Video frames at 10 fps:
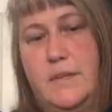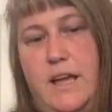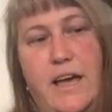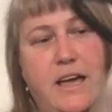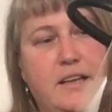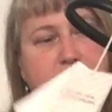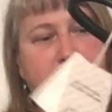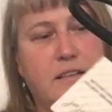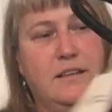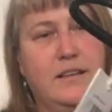And
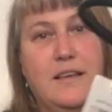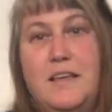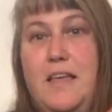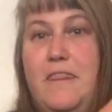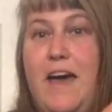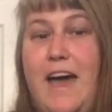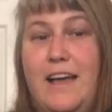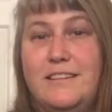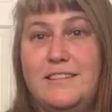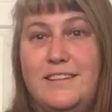
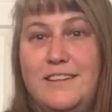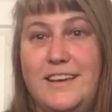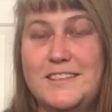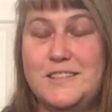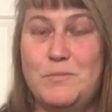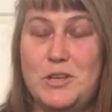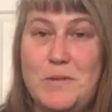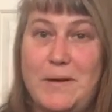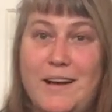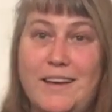that is the
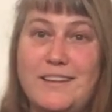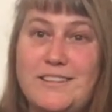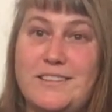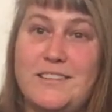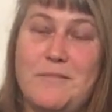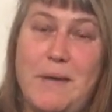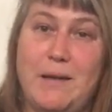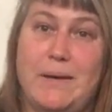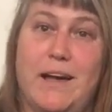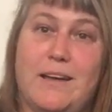Million Pockets
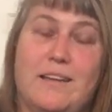backpack.